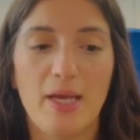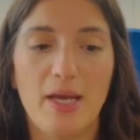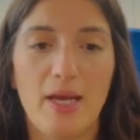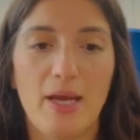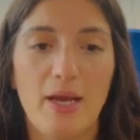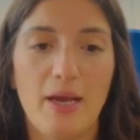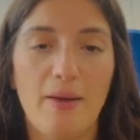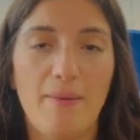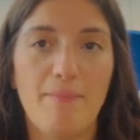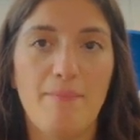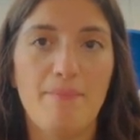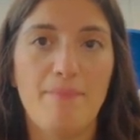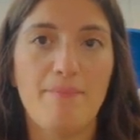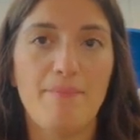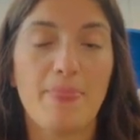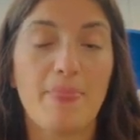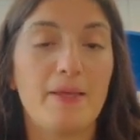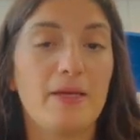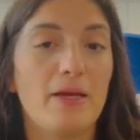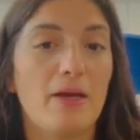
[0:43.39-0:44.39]

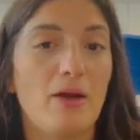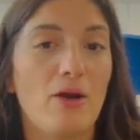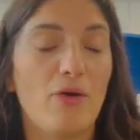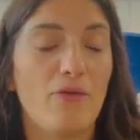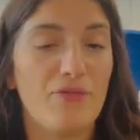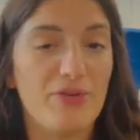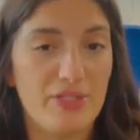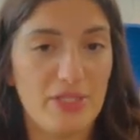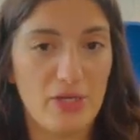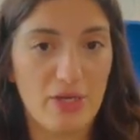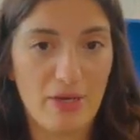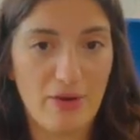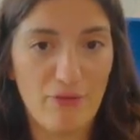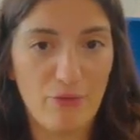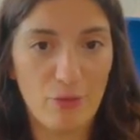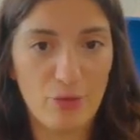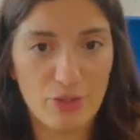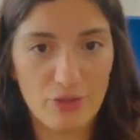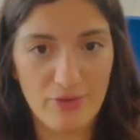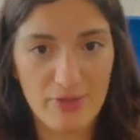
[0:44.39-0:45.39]
Obviously looking
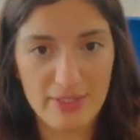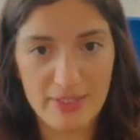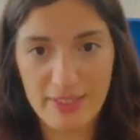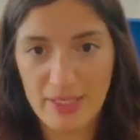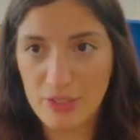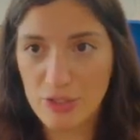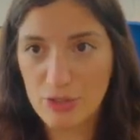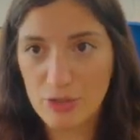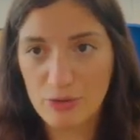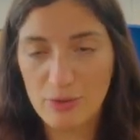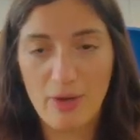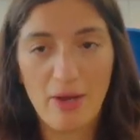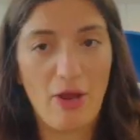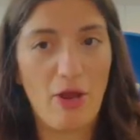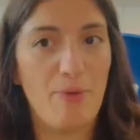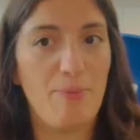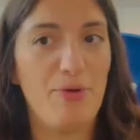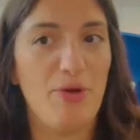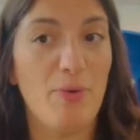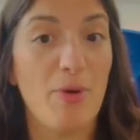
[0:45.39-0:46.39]
forward to the residential, I
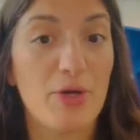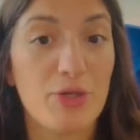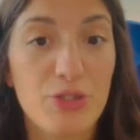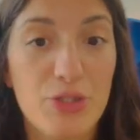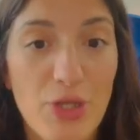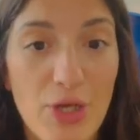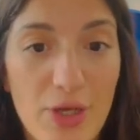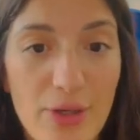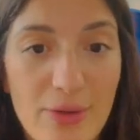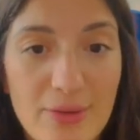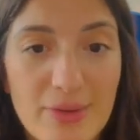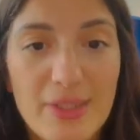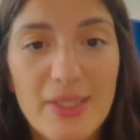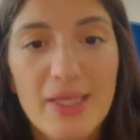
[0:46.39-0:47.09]
hope you are too.